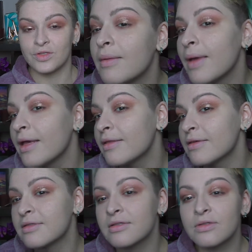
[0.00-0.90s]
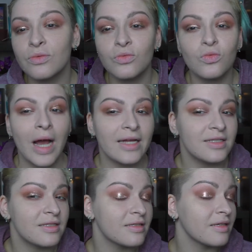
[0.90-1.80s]
They make this
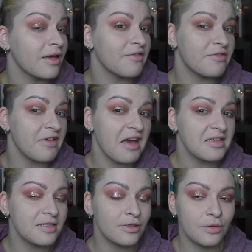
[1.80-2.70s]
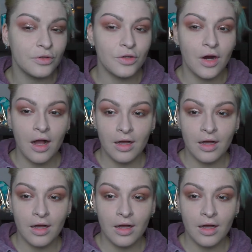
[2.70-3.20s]
wet effect on your